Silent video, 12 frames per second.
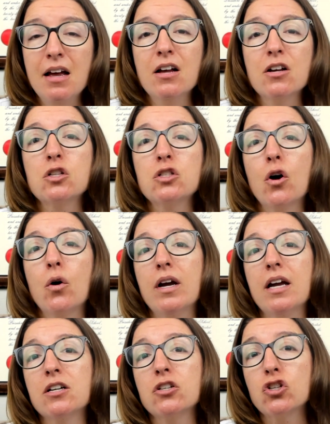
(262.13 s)
So,
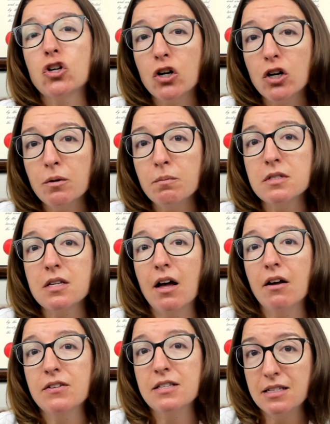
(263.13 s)
in terms
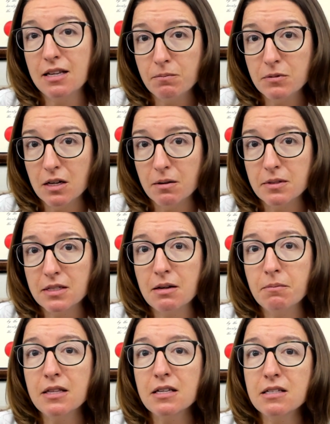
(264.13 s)
of symptoms, some
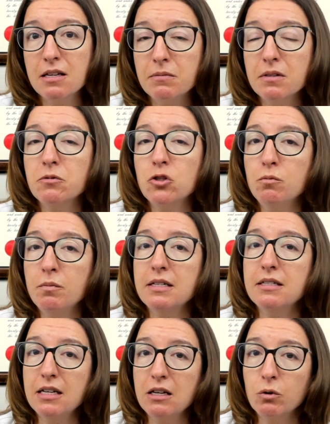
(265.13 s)
of the symptoms you may
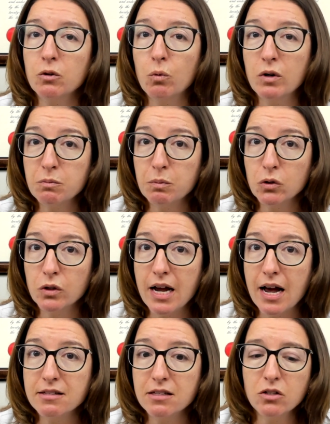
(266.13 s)
see with respiratory
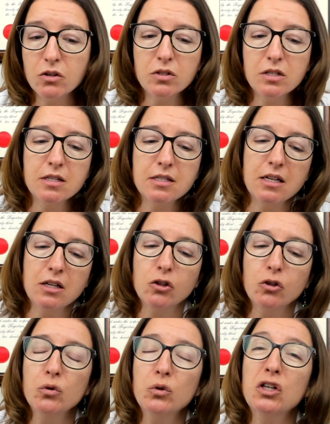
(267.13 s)
acidosis
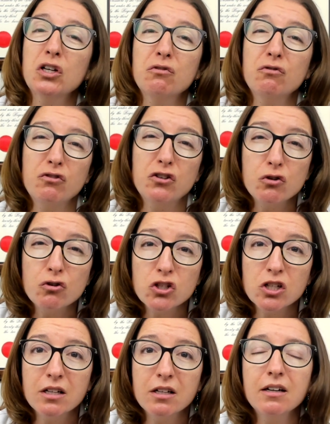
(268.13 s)
include
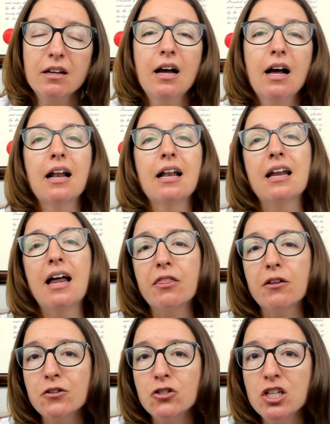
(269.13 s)
confusion,
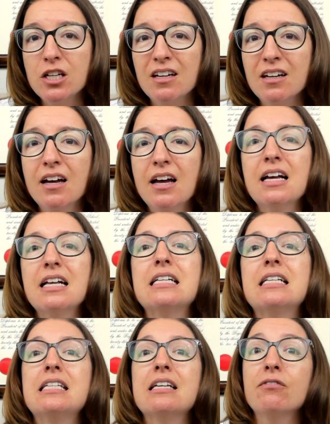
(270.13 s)
lethargy,
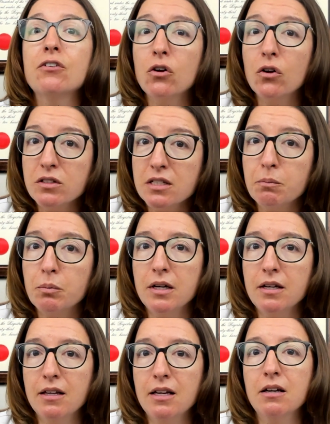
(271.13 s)
difficulty
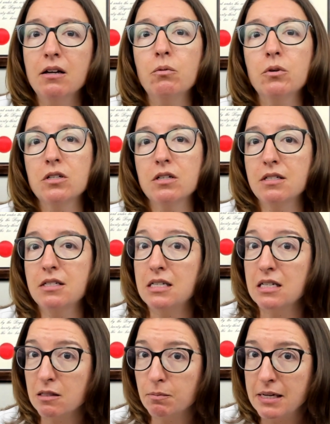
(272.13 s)
breathing, which is
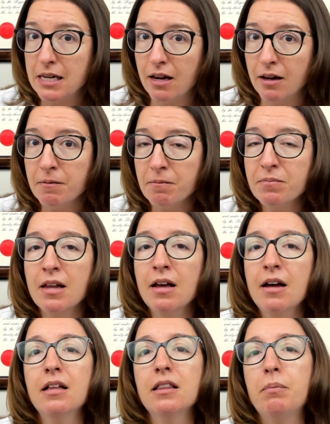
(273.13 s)
dyspnea.
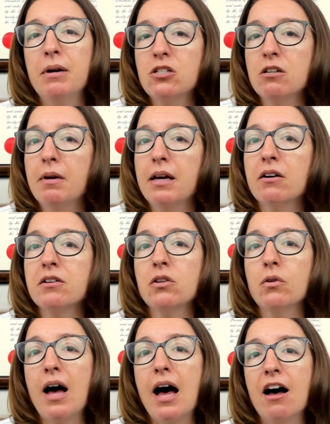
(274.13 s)
The patient may also
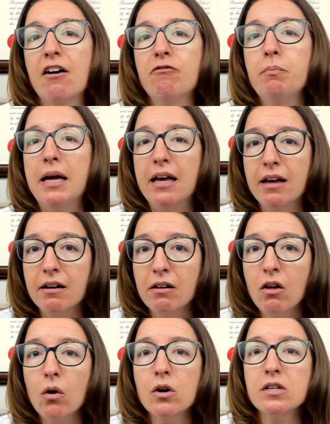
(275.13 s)
have pale
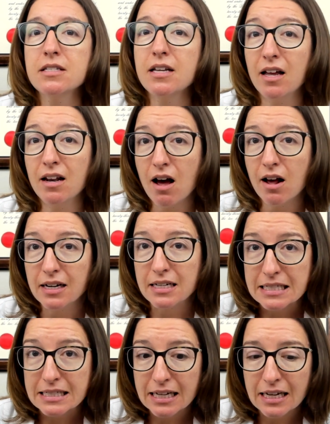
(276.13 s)
or cyanotic
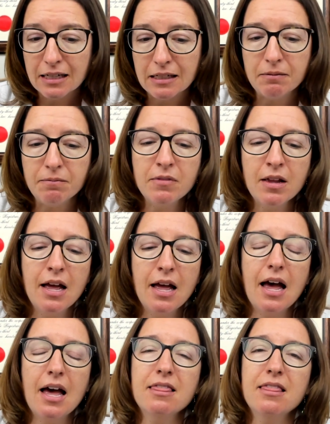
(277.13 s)
skin.
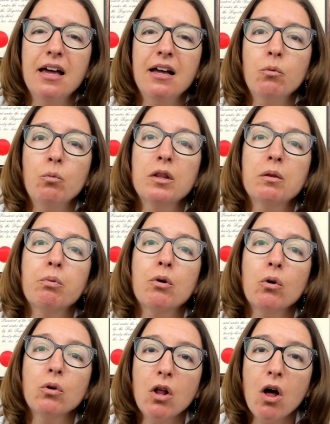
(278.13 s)
And then with
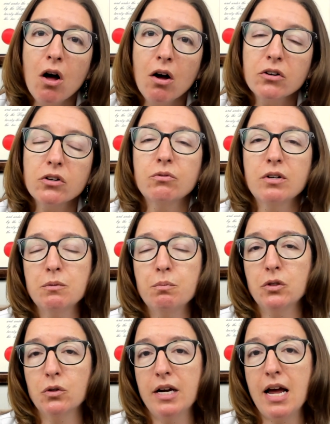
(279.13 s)
prolonged
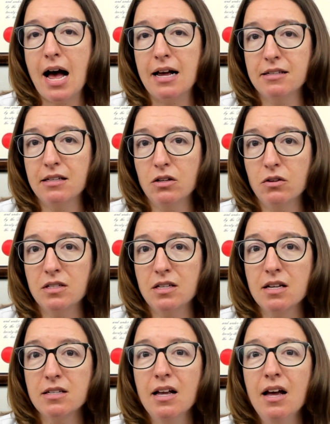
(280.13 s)
respiratory
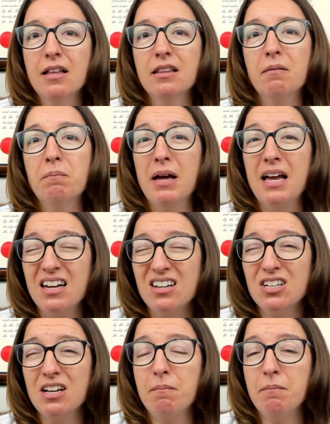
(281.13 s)
acidosis, the
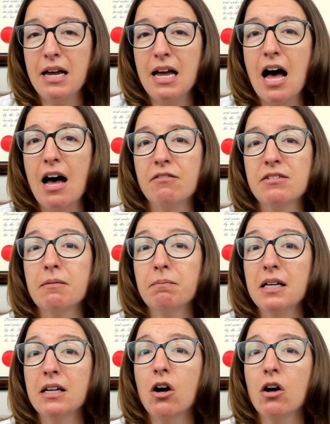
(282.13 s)
patient may have
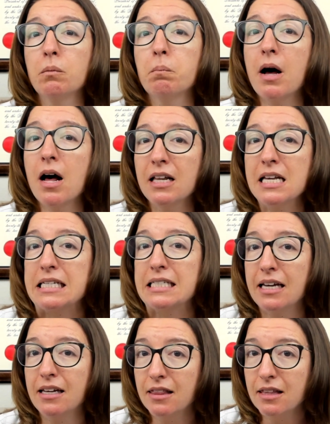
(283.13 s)
something called
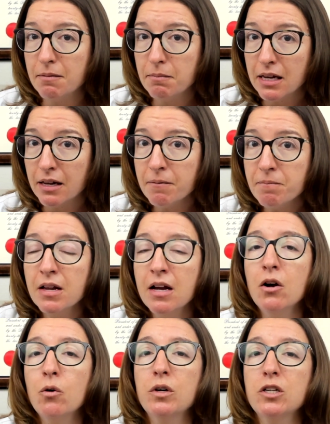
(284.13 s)
polycythemia,
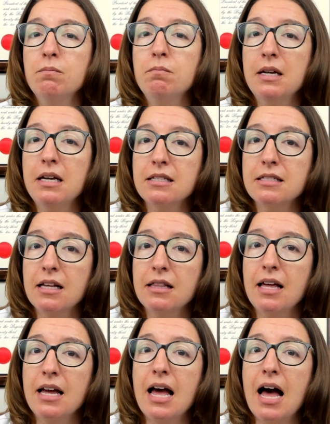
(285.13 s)
which means that
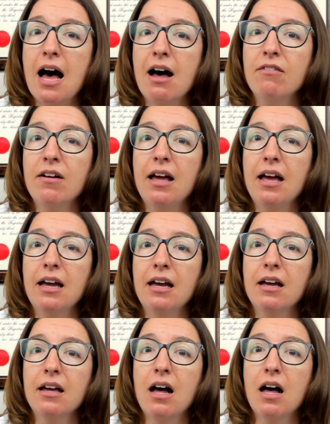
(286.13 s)
they have
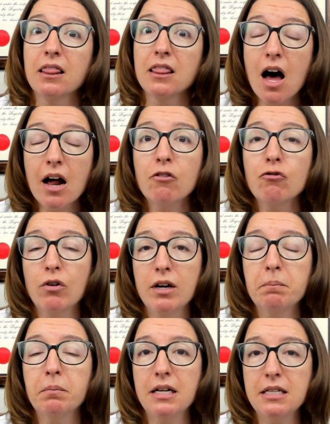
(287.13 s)
a, a lot of red
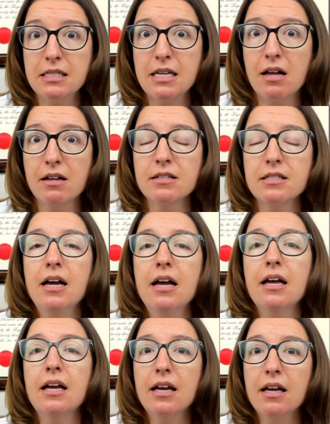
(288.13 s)
blood cells
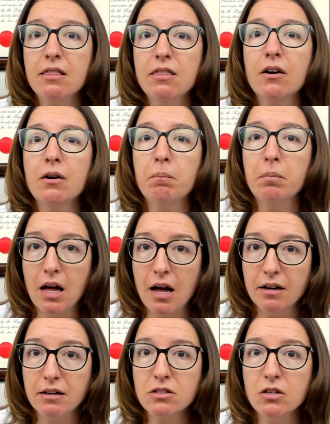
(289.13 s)
in their
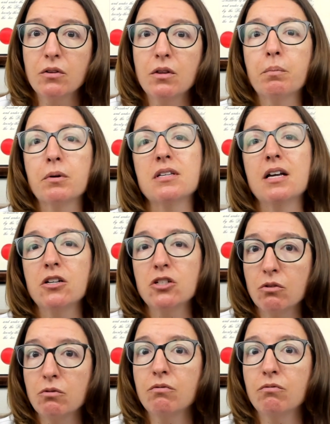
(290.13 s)
blood. So the percentage
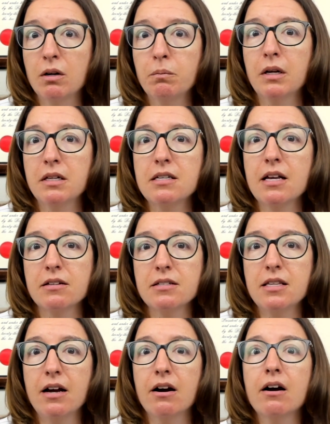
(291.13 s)
of red blood cells
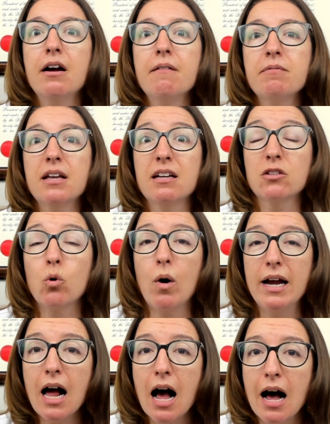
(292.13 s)
there is
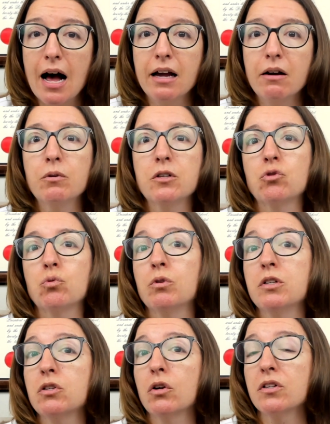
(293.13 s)
quite high, which
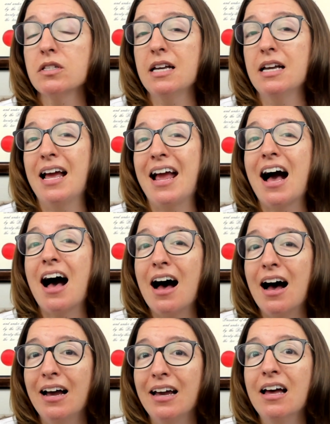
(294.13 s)
results in a
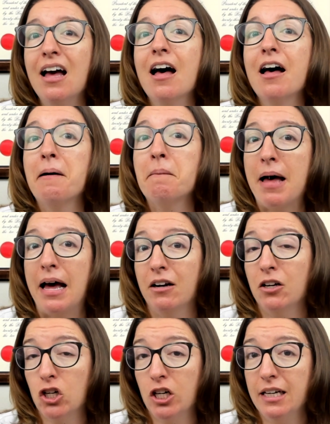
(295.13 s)
high
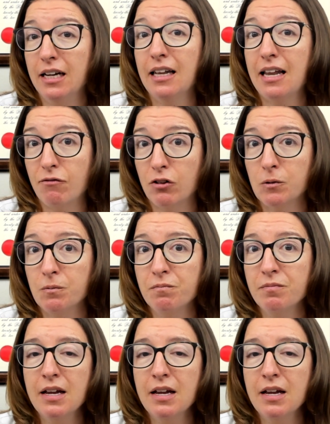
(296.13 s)
hematocrit level.